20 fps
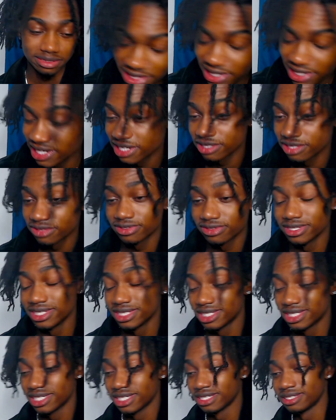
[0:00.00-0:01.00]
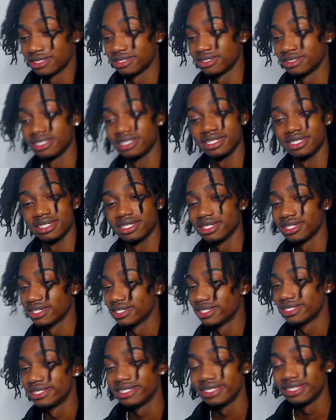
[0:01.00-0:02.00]
Did that freestyle.
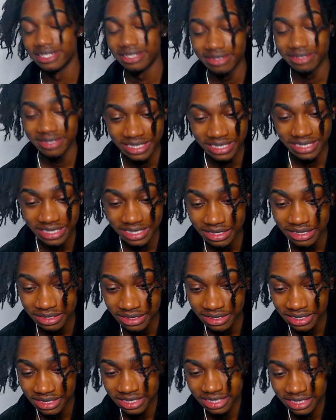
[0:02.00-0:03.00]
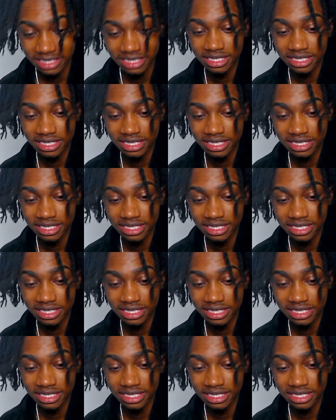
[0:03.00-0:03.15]
She know what she doing.